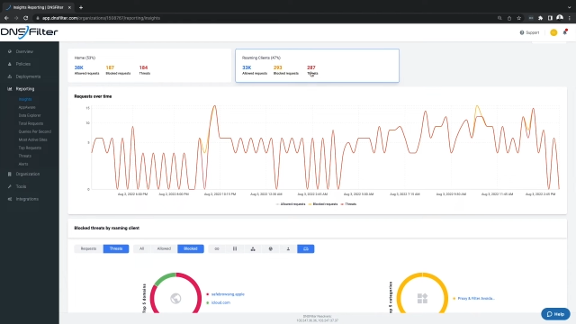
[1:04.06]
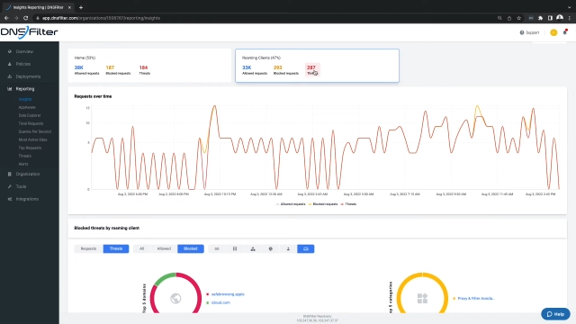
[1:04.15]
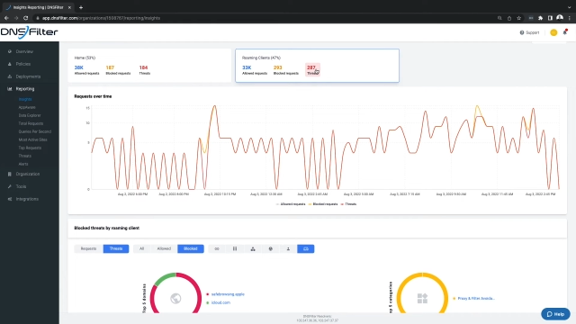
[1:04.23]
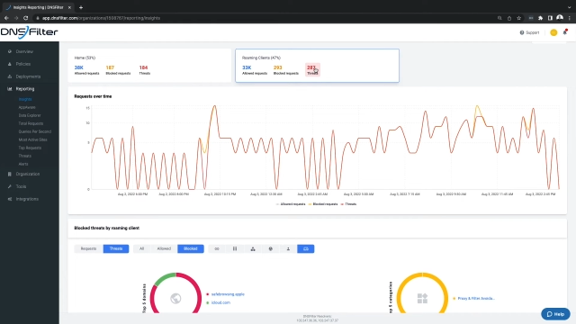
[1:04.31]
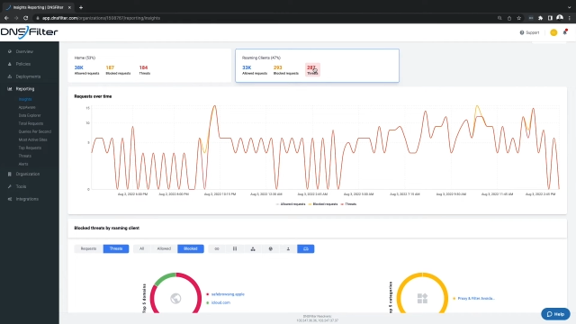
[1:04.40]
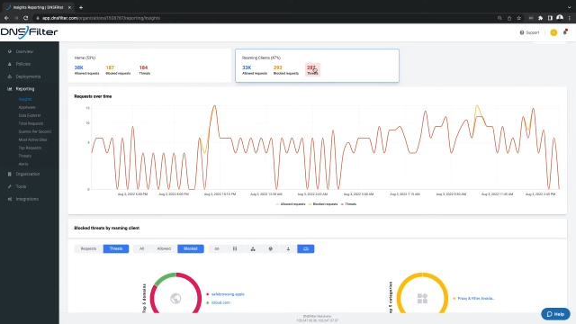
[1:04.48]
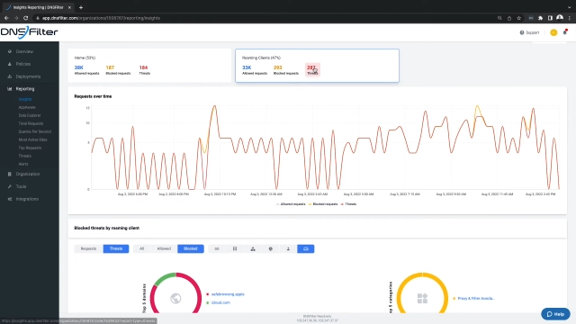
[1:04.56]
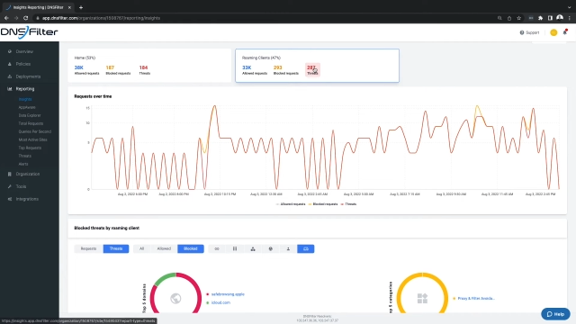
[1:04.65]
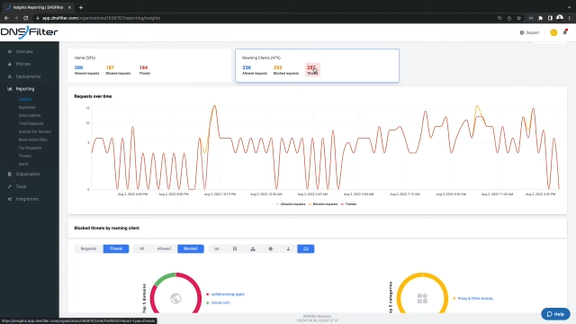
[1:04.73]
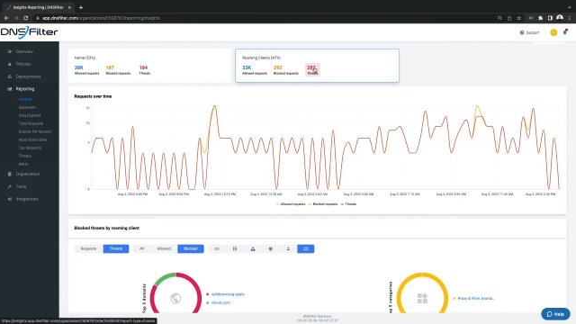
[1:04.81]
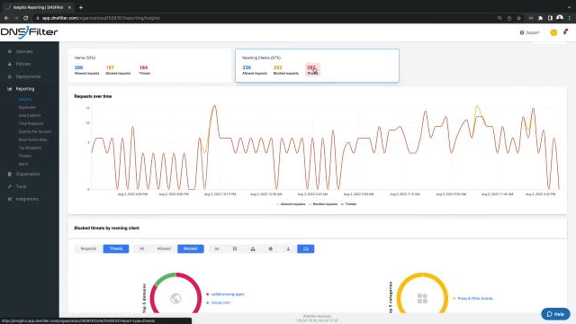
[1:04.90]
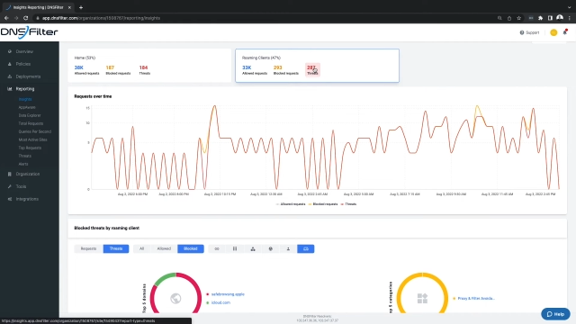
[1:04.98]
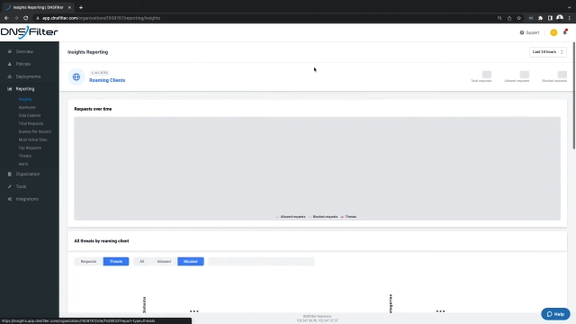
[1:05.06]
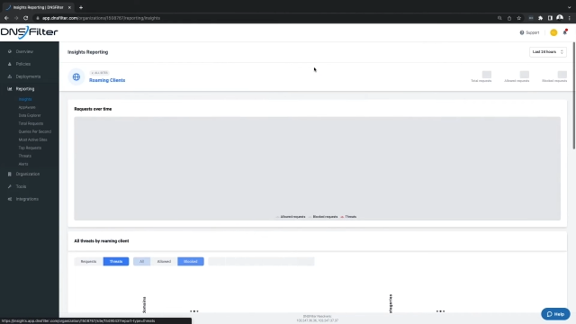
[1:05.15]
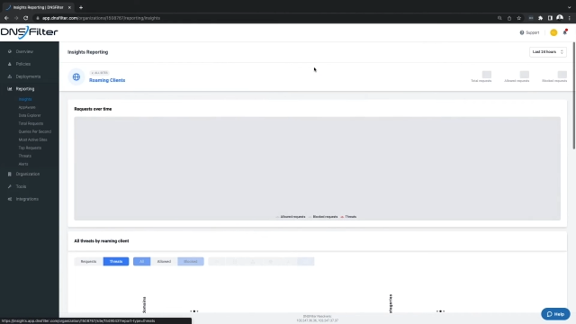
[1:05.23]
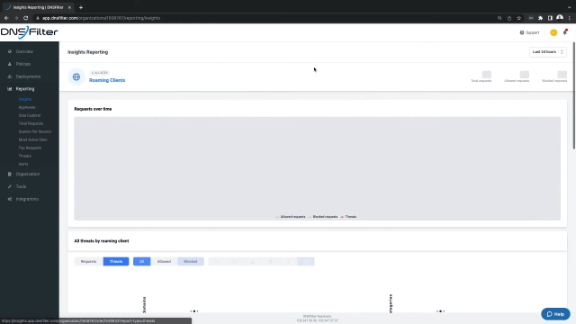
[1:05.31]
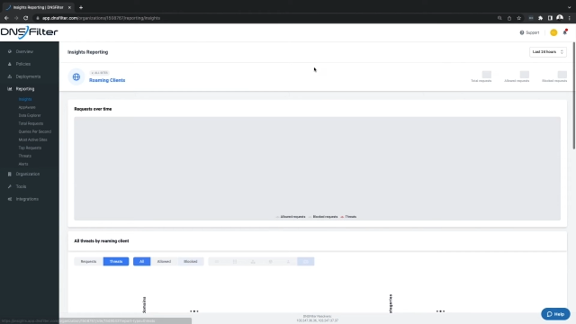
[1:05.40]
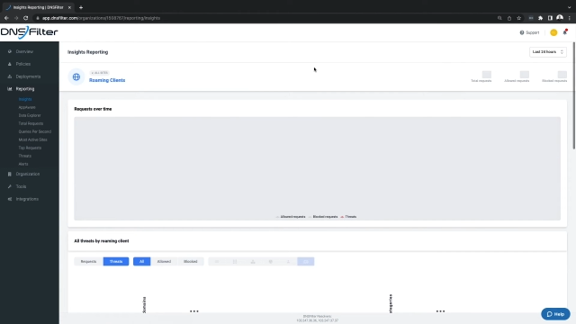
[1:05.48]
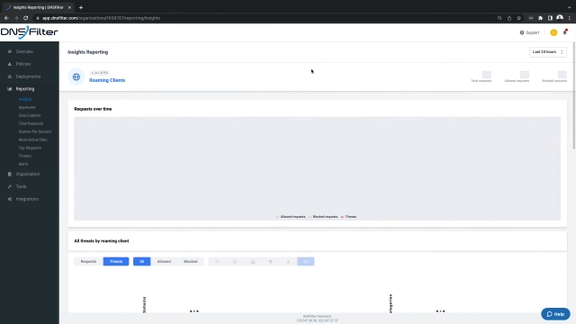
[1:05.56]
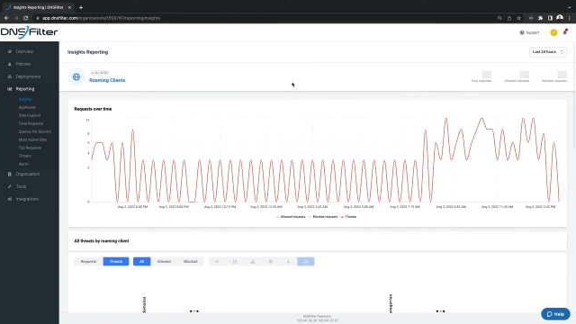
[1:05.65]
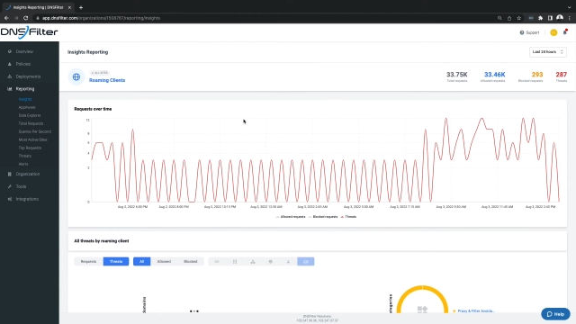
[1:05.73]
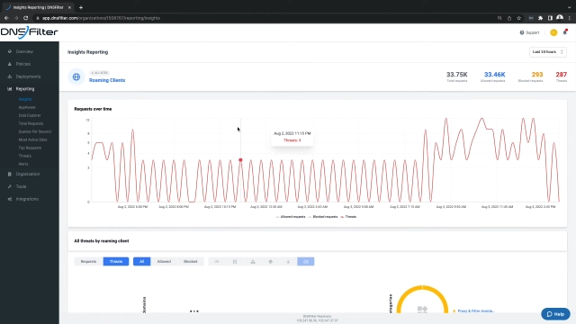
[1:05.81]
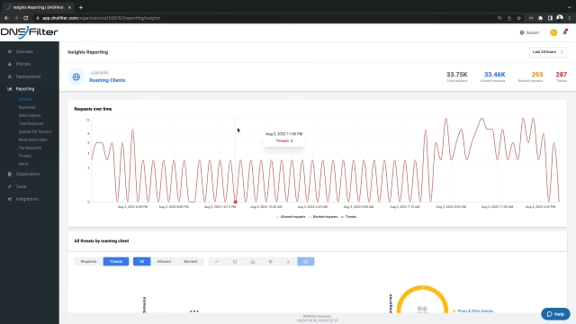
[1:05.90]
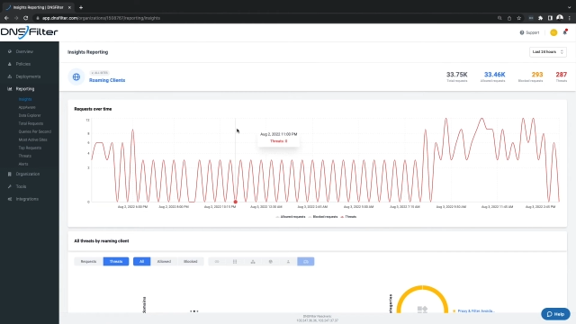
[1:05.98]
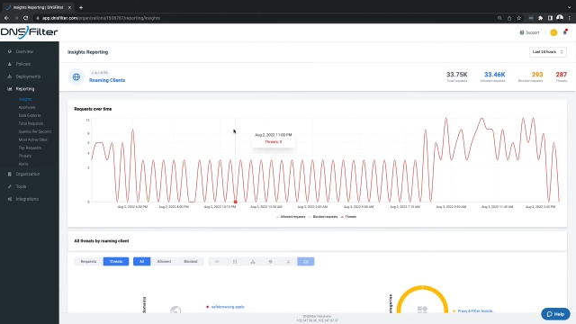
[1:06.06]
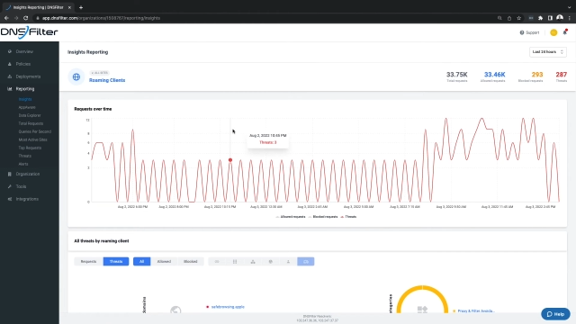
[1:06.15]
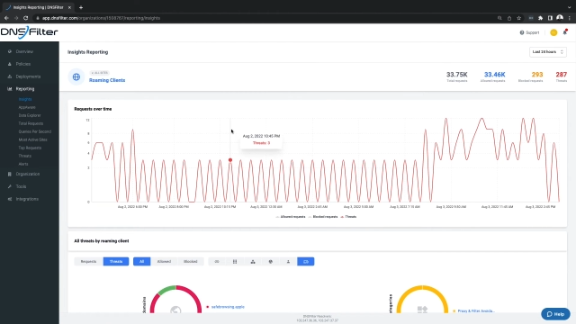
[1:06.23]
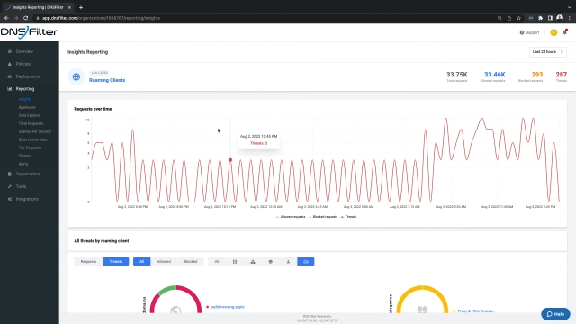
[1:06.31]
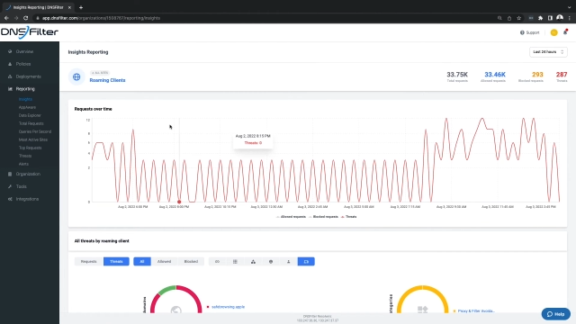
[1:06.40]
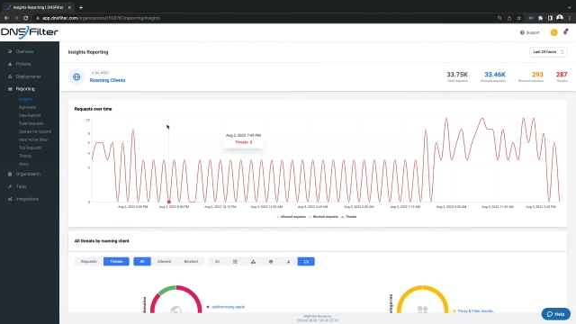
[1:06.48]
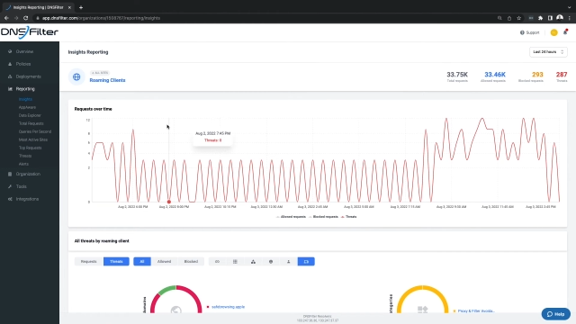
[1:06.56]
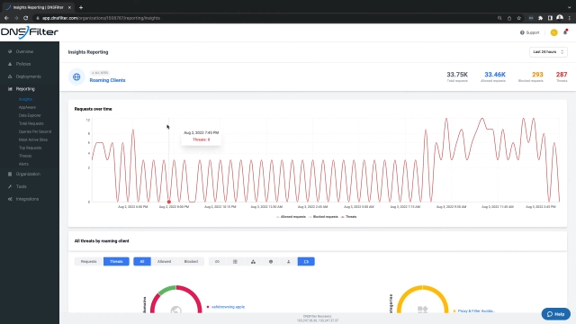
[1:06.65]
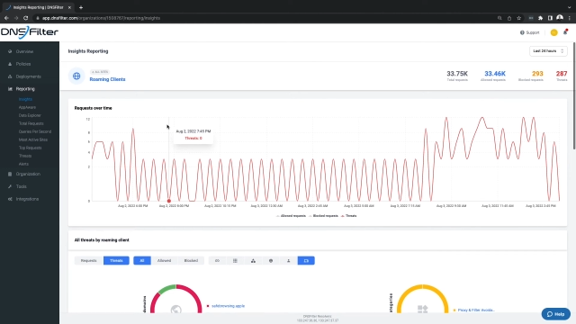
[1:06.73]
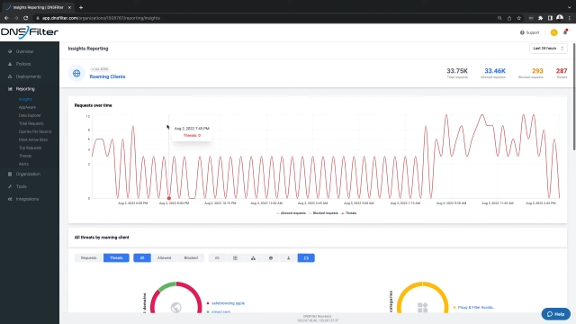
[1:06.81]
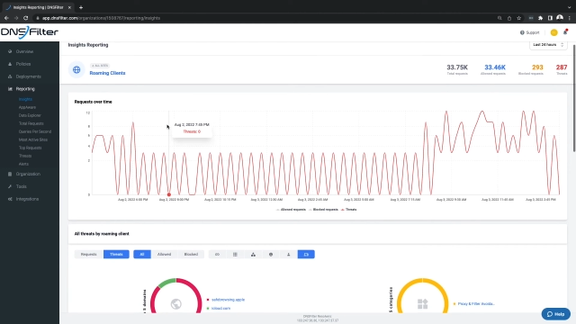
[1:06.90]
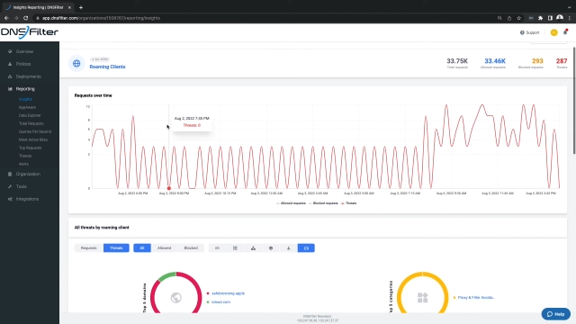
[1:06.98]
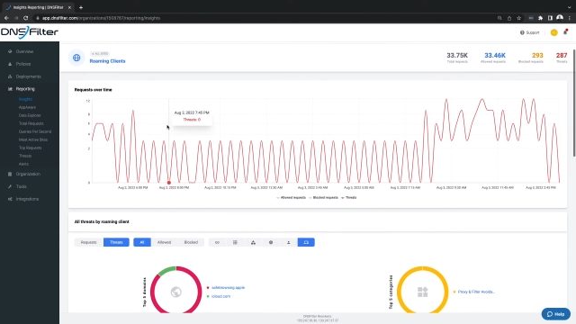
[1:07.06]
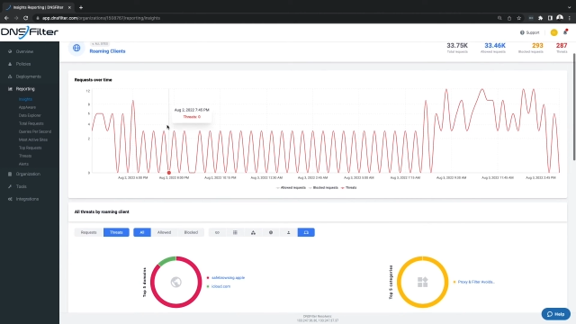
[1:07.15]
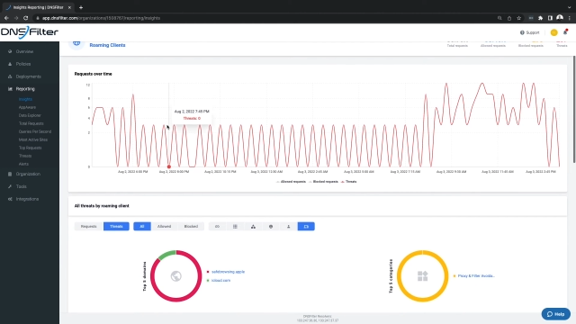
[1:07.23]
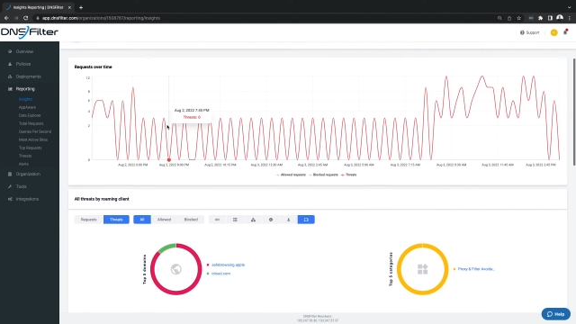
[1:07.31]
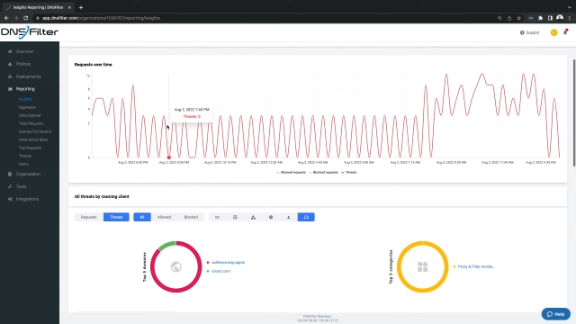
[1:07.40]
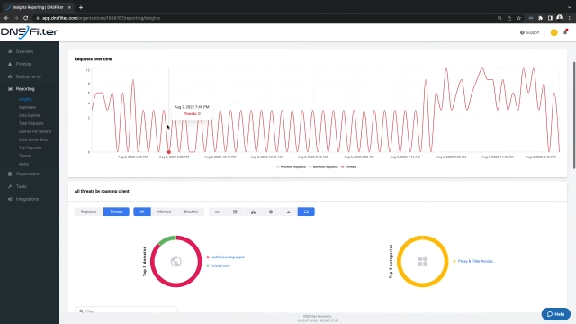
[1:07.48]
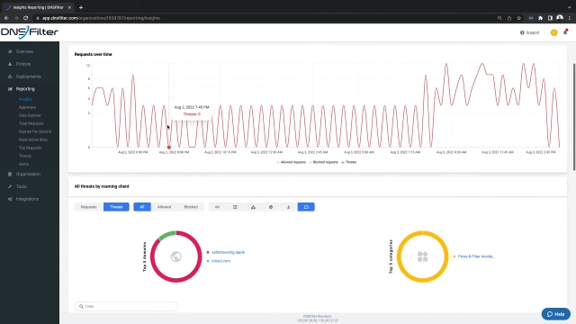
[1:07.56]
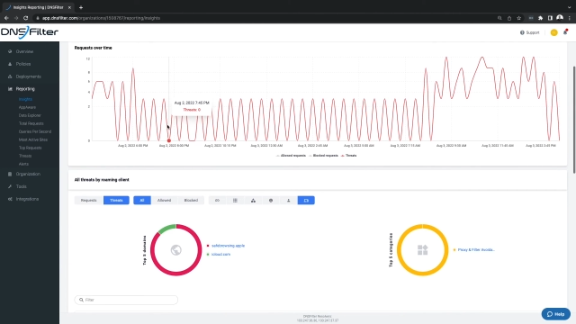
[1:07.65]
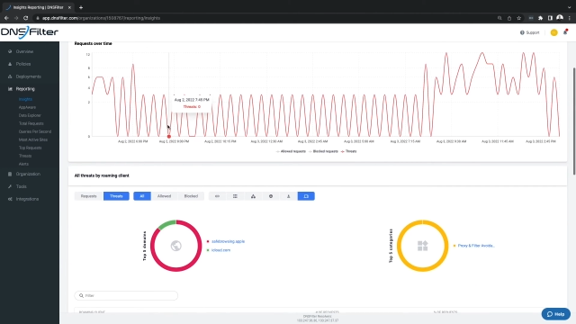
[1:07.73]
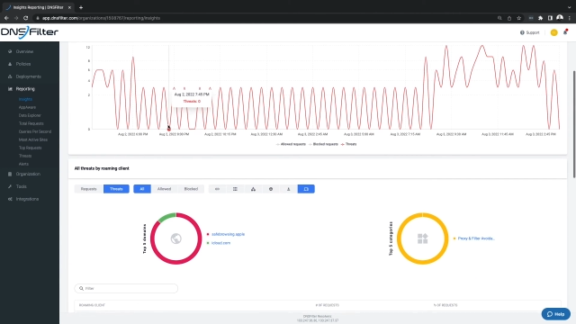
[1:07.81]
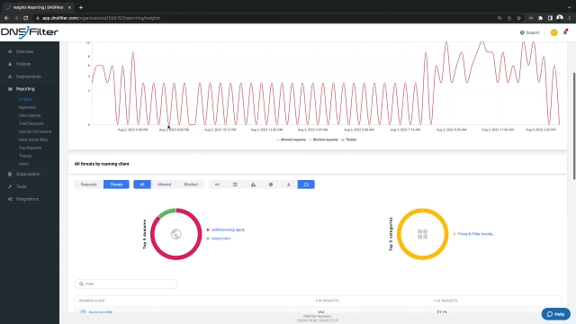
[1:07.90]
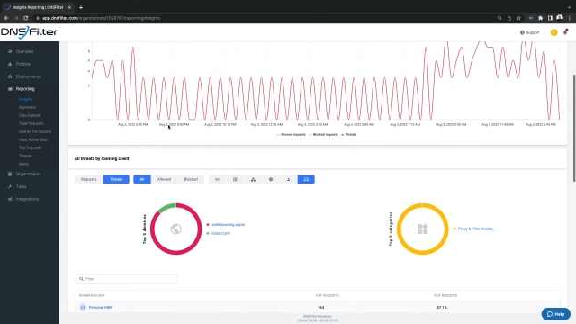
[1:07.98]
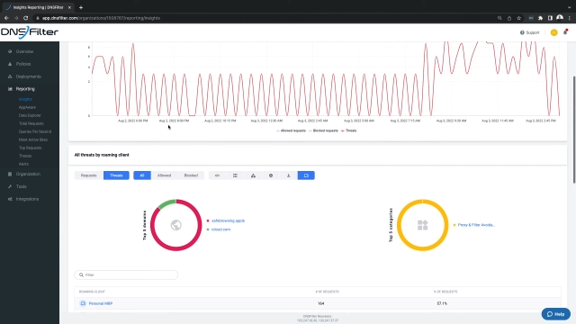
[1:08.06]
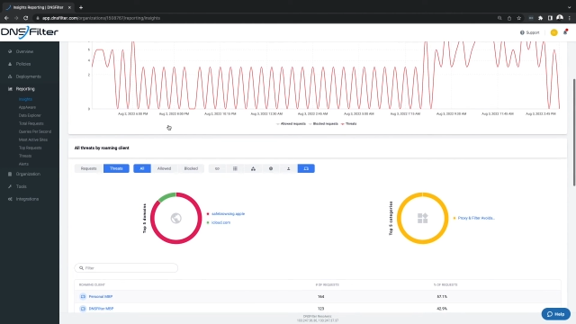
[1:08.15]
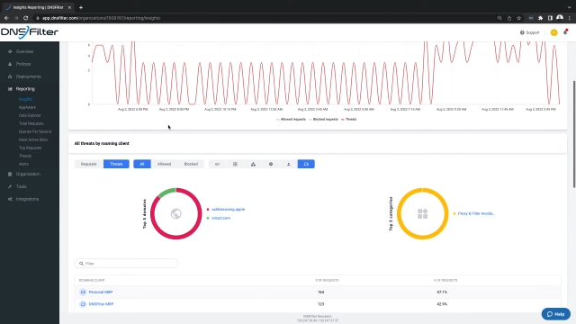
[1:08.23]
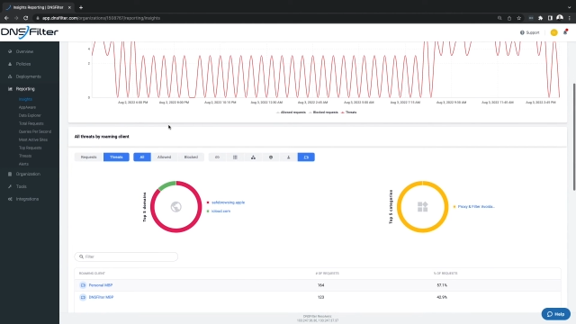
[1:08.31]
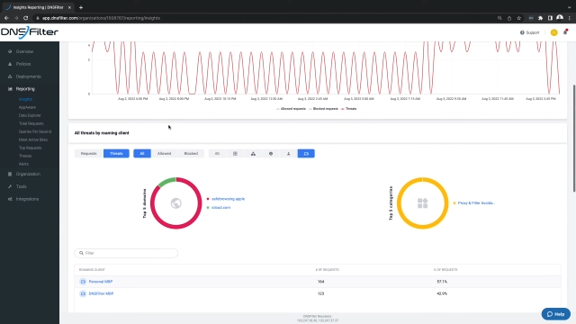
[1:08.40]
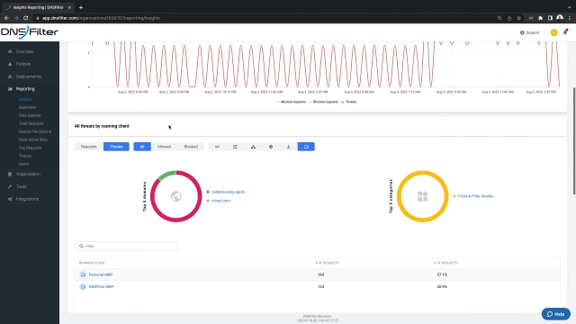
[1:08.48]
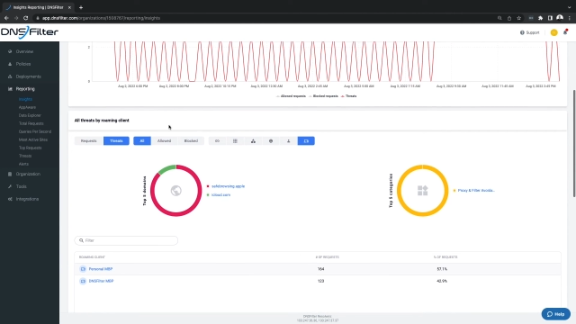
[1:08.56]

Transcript: Nobody's mouth can be seen.